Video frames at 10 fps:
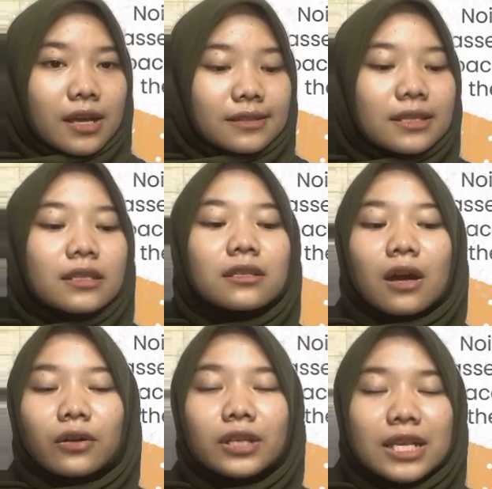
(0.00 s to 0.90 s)
This
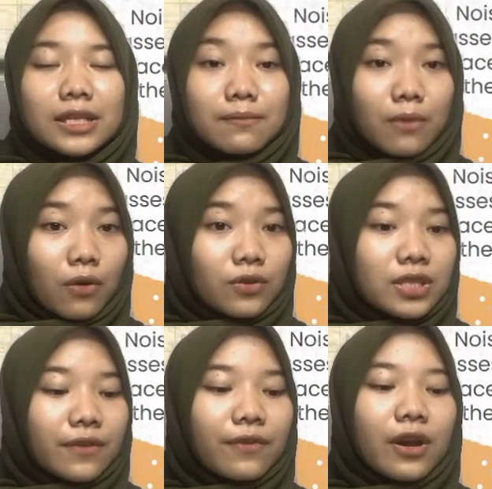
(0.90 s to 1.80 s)
sound is most
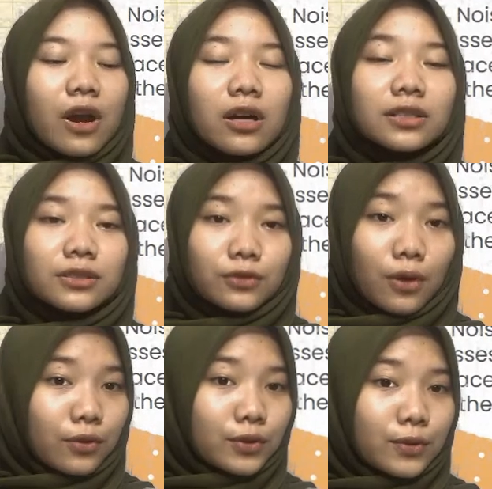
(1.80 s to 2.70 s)
difficult
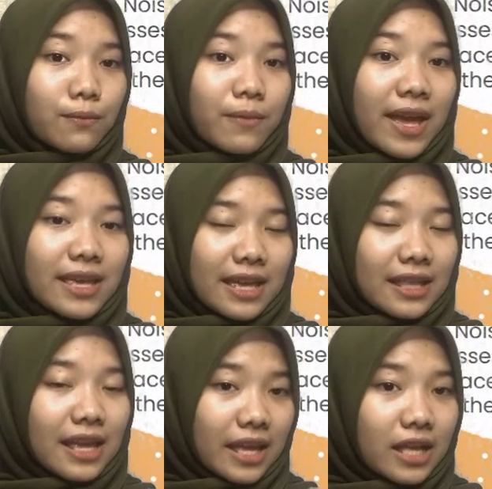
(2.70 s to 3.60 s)
sound to make in
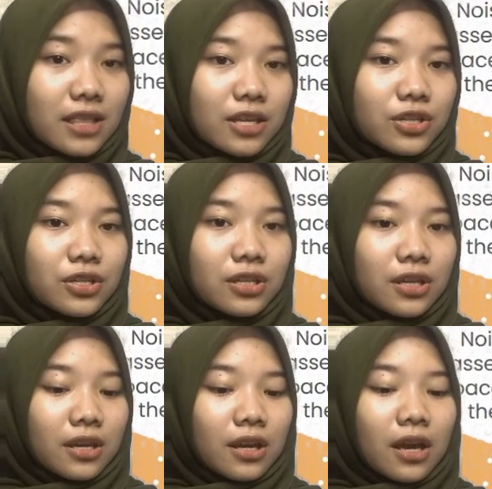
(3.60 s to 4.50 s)
English.
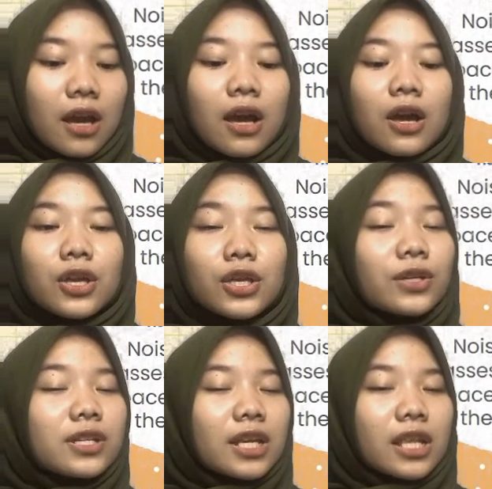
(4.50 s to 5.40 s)
You
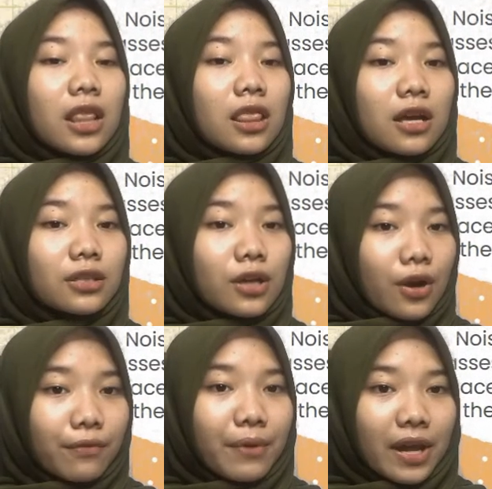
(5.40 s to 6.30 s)
need a lot of
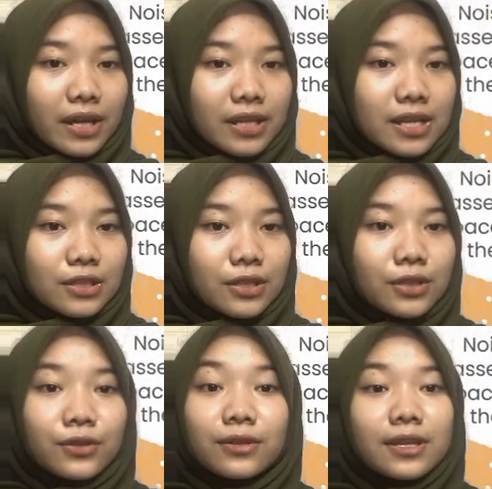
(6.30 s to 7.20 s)
practice to do.